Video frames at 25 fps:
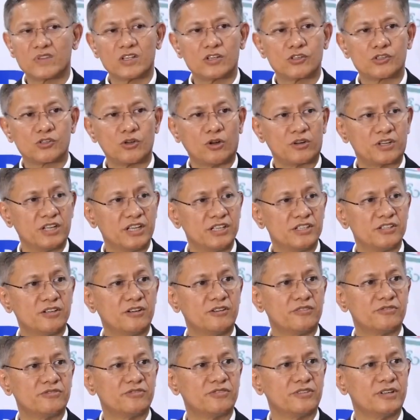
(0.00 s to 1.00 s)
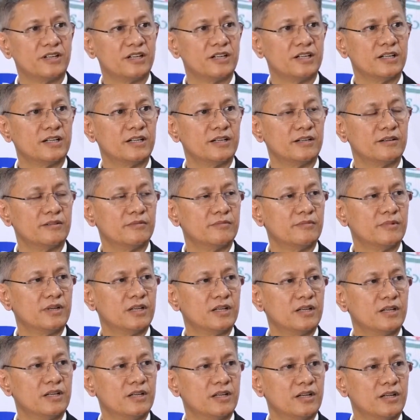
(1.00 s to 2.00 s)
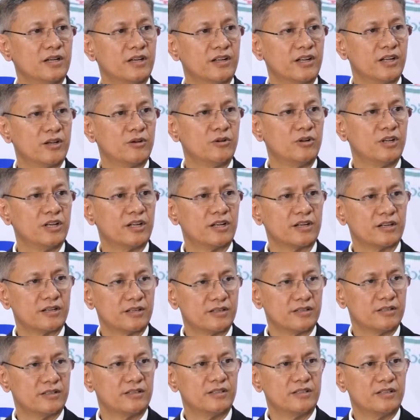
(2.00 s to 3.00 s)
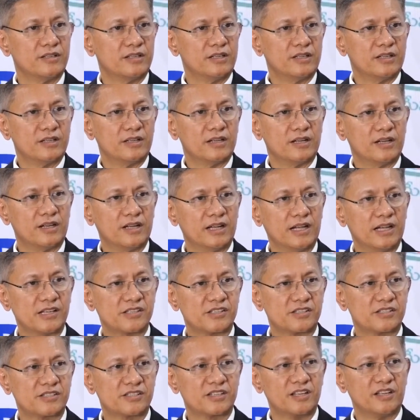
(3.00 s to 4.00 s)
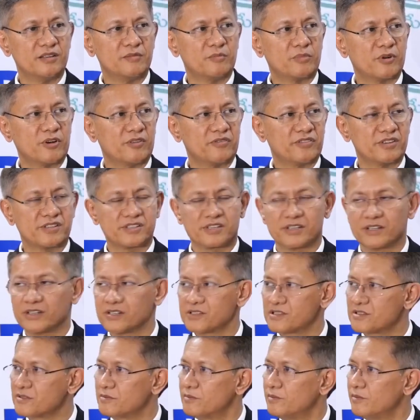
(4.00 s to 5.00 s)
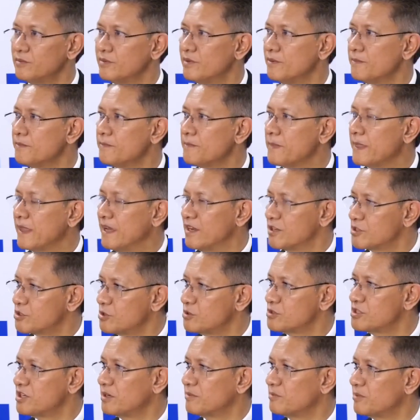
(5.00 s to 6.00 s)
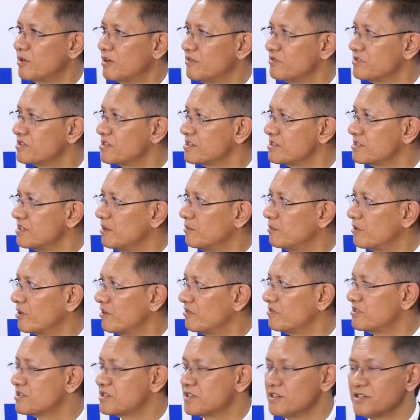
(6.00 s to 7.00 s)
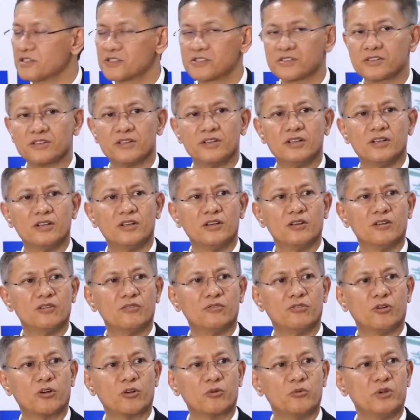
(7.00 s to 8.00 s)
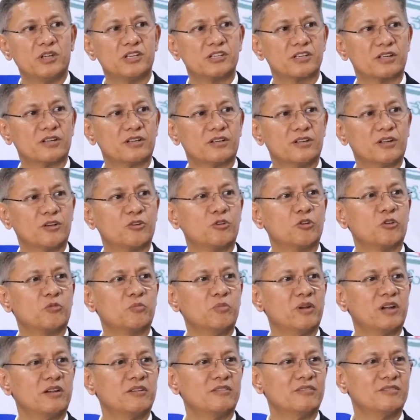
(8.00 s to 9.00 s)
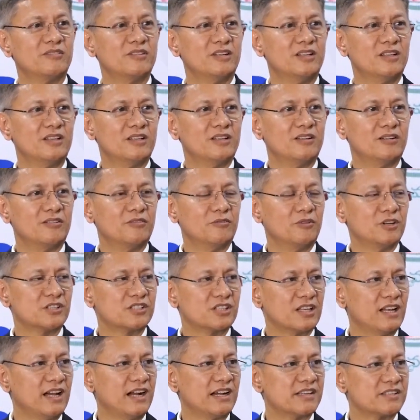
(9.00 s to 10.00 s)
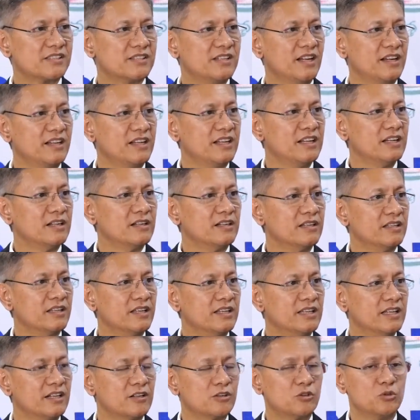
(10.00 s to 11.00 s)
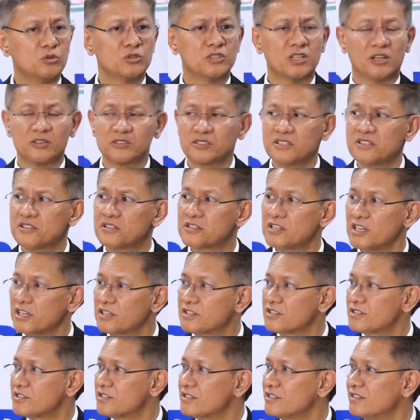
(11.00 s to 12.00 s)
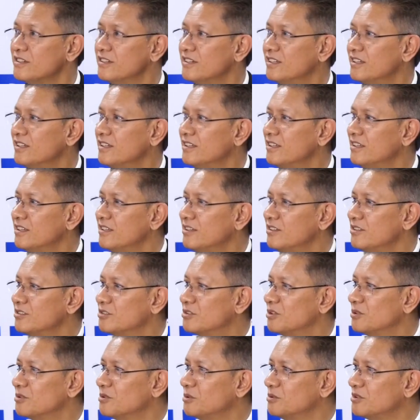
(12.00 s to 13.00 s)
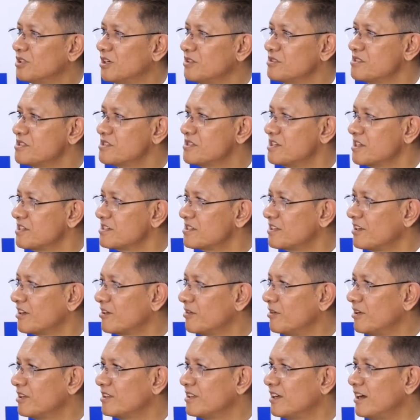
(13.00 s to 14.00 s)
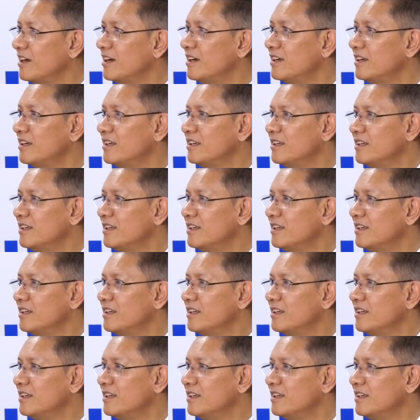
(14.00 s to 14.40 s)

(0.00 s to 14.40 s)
shortage of regular assistant professors, associate professors and professors, for which recruitment was last done in the year 2006. So 2006 tarvata,